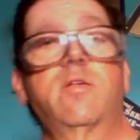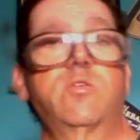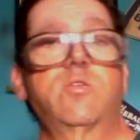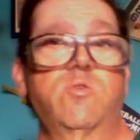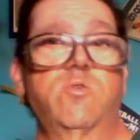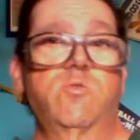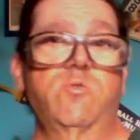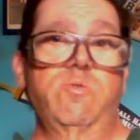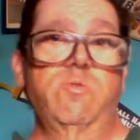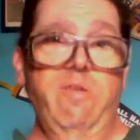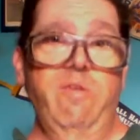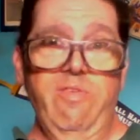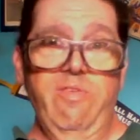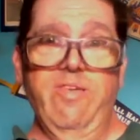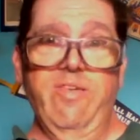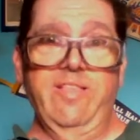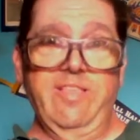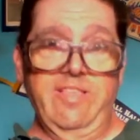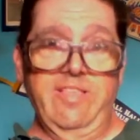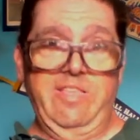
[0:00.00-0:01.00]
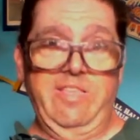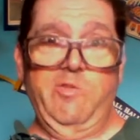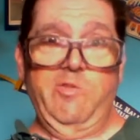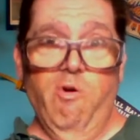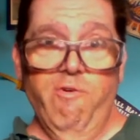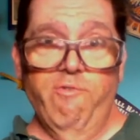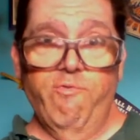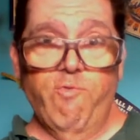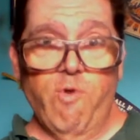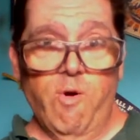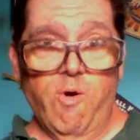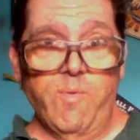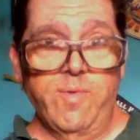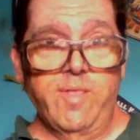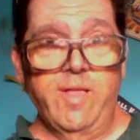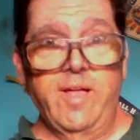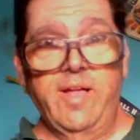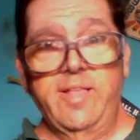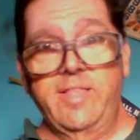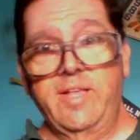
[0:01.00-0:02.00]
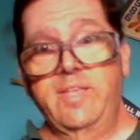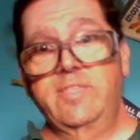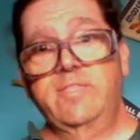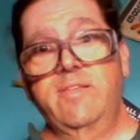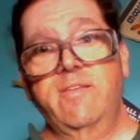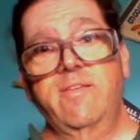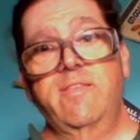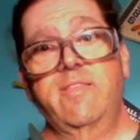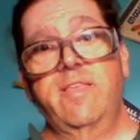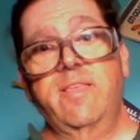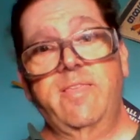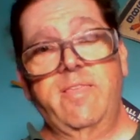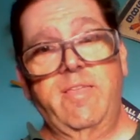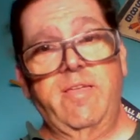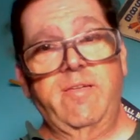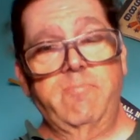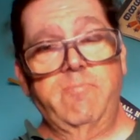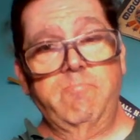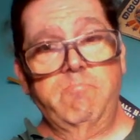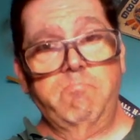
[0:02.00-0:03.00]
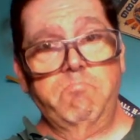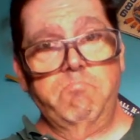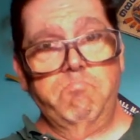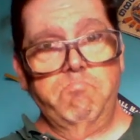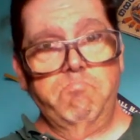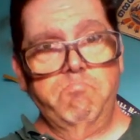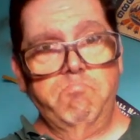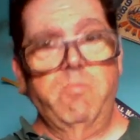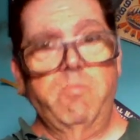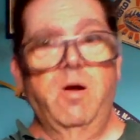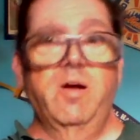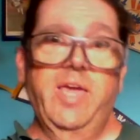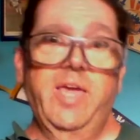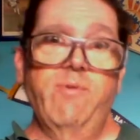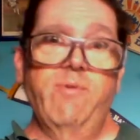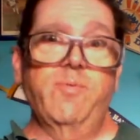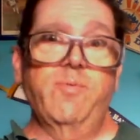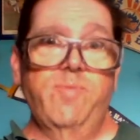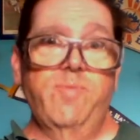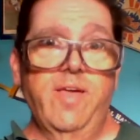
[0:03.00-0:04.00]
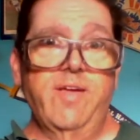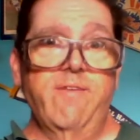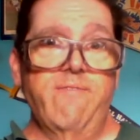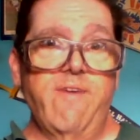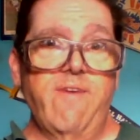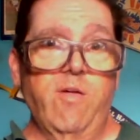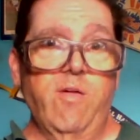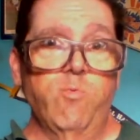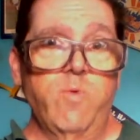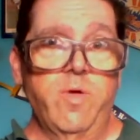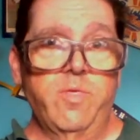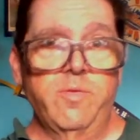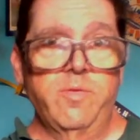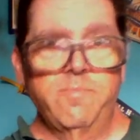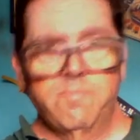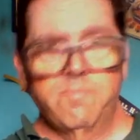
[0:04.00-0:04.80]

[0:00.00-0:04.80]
So he thinks it's his own formula, and that's something that the monkey was playing around with.